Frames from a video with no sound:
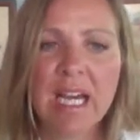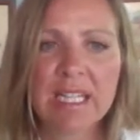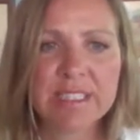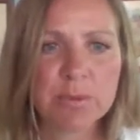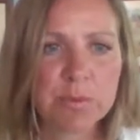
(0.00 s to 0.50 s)

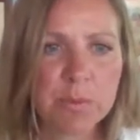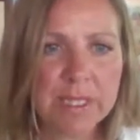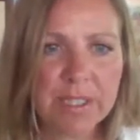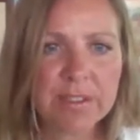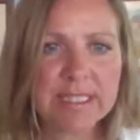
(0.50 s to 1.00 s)
Uh, it's a
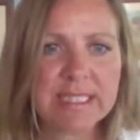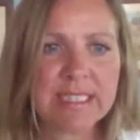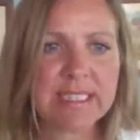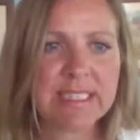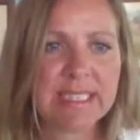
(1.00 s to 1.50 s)
rigorous,
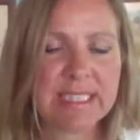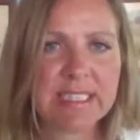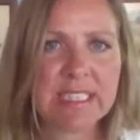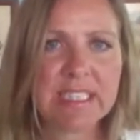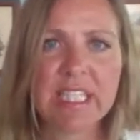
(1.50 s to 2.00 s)

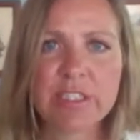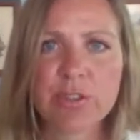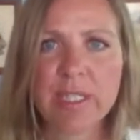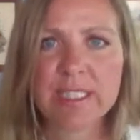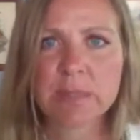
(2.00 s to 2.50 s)
consistent, and
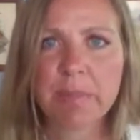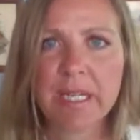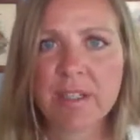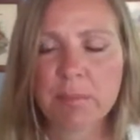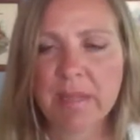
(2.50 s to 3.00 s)

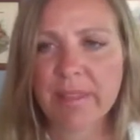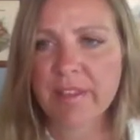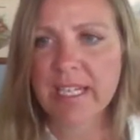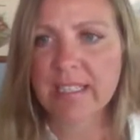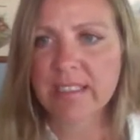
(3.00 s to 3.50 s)
transparent
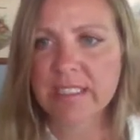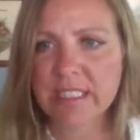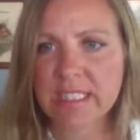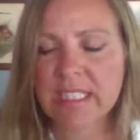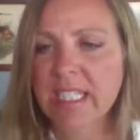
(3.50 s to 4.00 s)

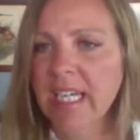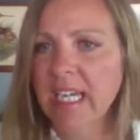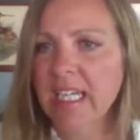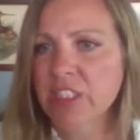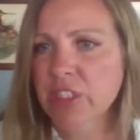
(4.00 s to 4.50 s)
methodology.
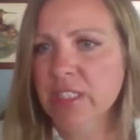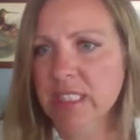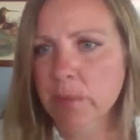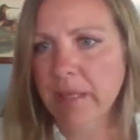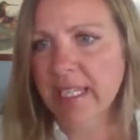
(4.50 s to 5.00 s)
It shouldn't
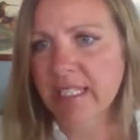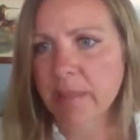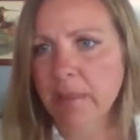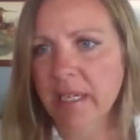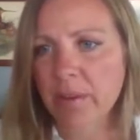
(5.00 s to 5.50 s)
depend
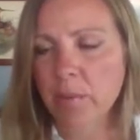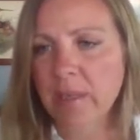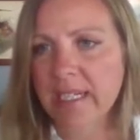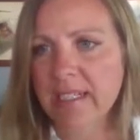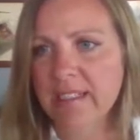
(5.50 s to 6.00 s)
upon the
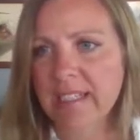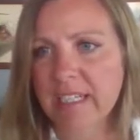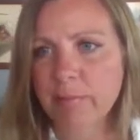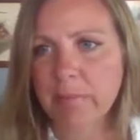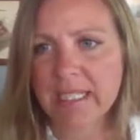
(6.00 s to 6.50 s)
wildlife
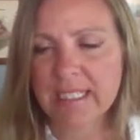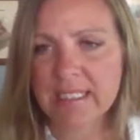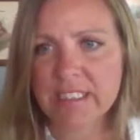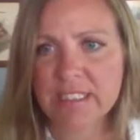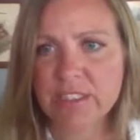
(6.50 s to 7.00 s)

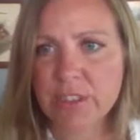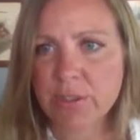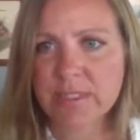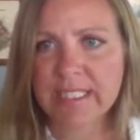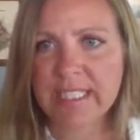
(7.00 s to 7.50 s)
biologist
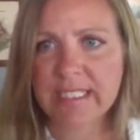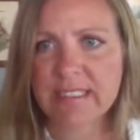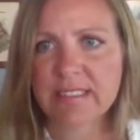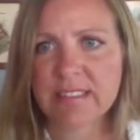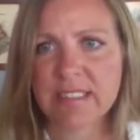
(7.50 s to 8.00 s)
using it
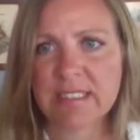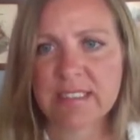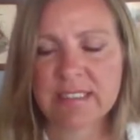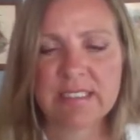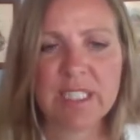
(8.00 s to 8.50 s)
to
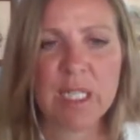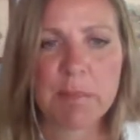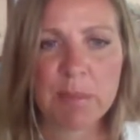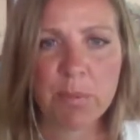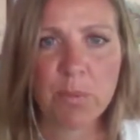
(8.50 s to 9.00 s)
come
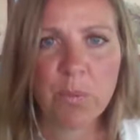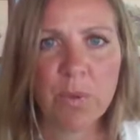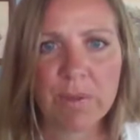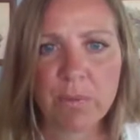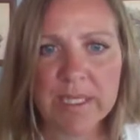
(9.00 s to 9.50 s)
up
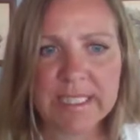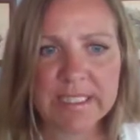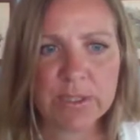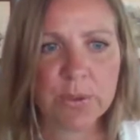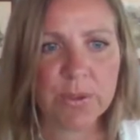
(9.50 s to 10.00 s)
with what it
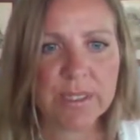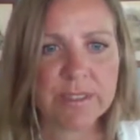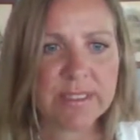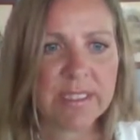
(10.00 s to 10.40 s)
scores.